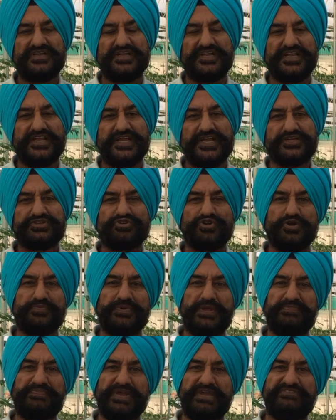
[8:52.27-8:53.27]
it could be
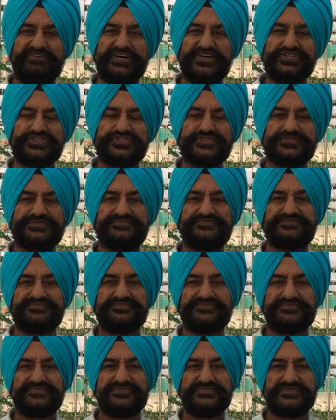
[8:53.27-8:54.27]
pavers,
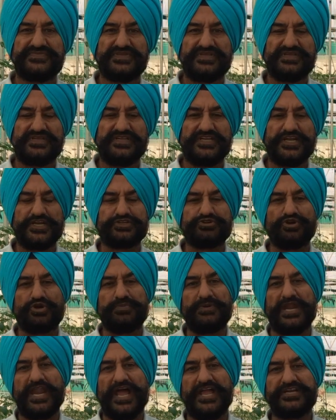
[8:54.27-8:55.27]
it could be
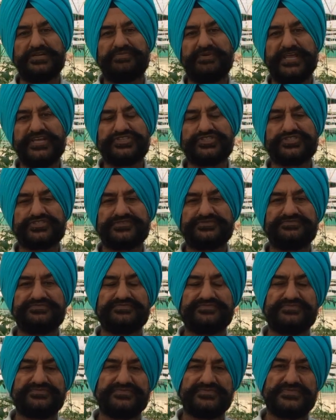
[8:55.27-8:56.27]
lined bricks,
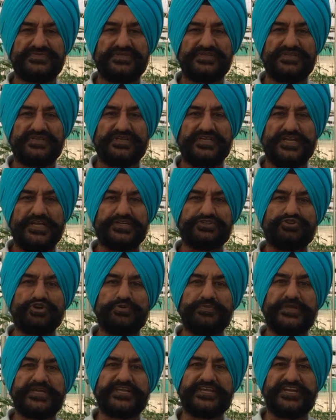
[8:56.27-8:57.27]
it could
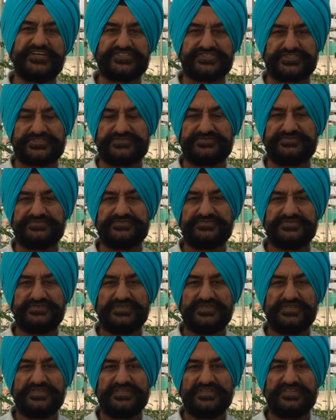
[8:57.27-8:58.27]
be grits.
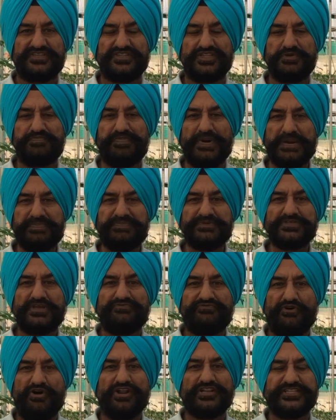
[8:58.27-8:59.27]
The purpose of
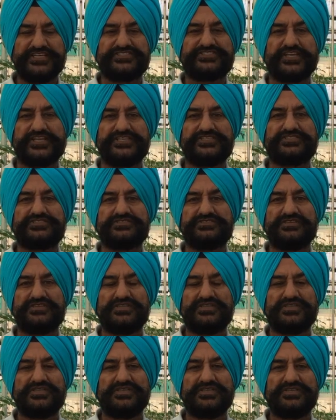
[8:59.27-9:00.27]
all this is
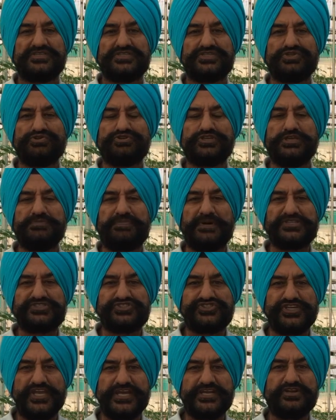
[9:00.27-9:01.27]
to keep a
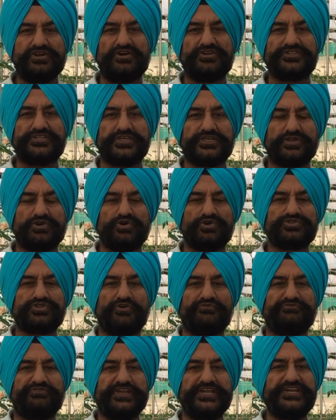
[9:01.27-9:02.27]
check on the growth
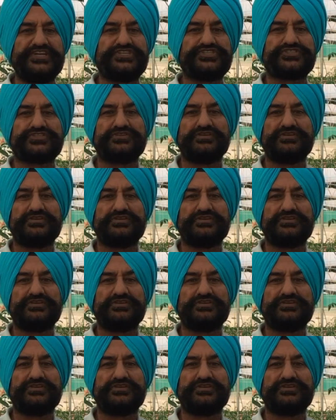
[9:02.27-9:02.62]
of weeds